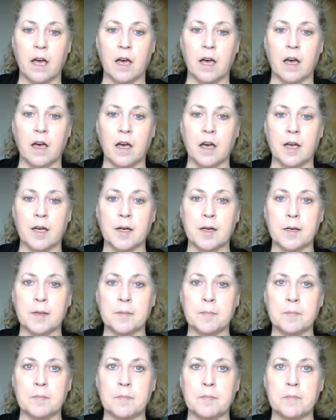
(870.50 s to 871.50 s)

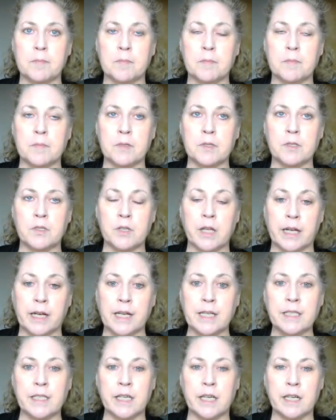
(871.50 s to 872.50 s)
So like
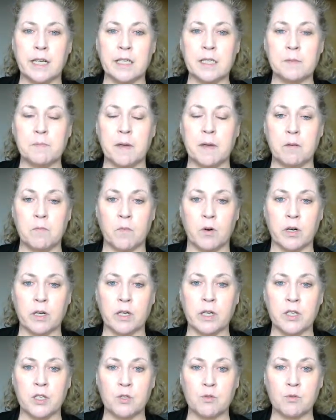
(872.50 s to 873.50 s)
I said, it's been more
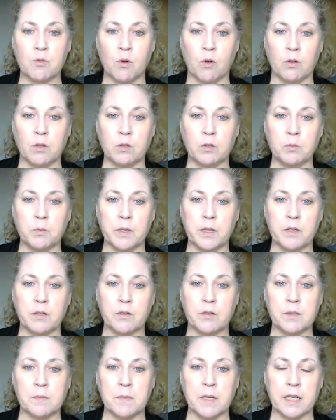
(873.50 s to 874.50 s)
controlled with
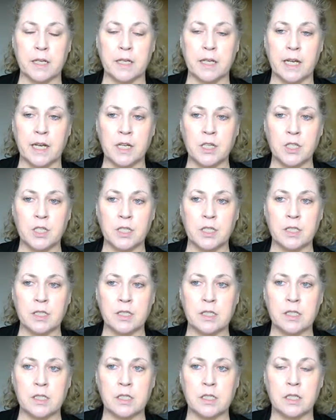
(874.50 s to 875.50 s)
those
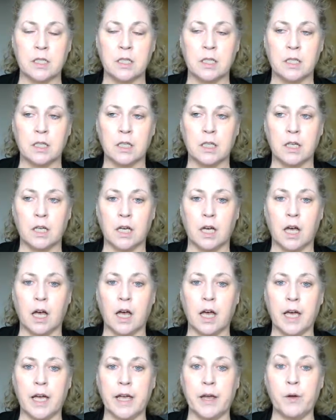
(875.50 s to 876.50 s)
medications.
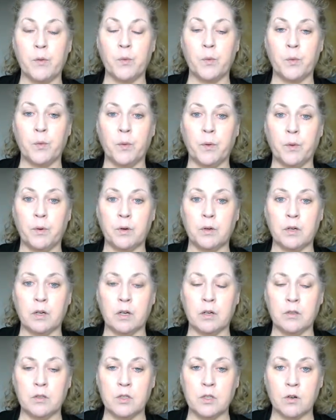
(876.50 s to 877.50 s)
I
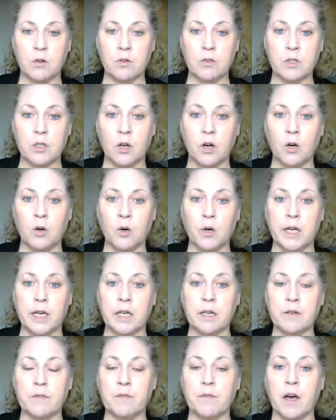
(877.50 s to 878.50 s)
don't know
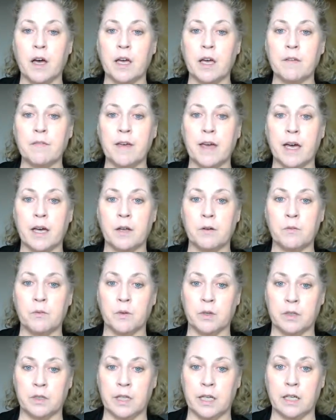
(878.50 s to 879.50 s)
if I've had
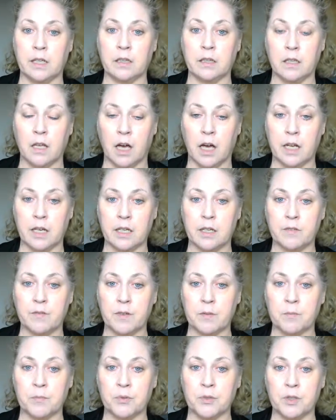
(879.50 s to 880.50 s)
really a lot of
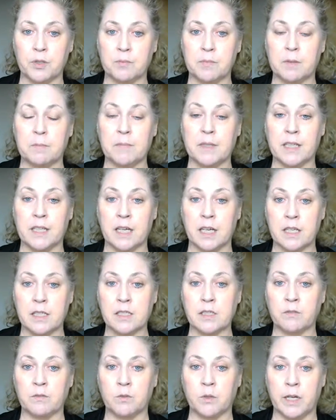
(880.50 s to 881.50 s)
improvement because
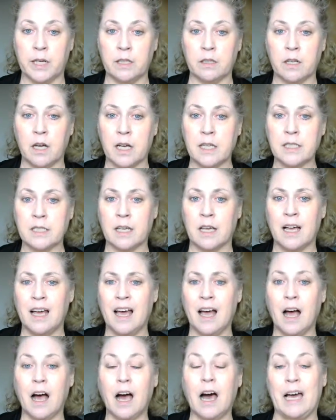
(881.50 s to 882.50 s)
of weight loss.
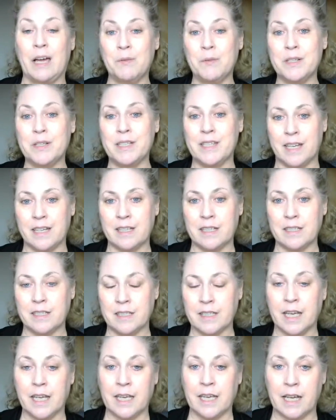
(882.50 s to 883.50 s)
I would tend to
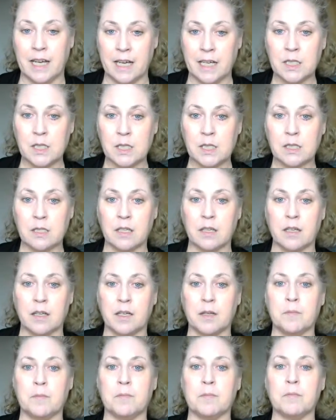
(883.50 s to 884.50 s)
say yes,
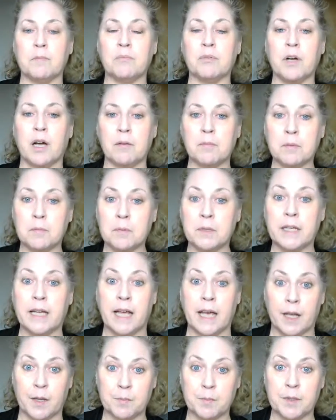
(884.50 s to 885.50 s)
probably
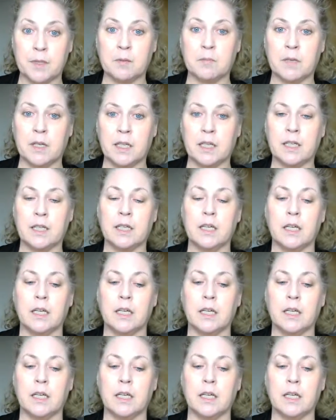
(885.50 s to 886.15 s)
helping me,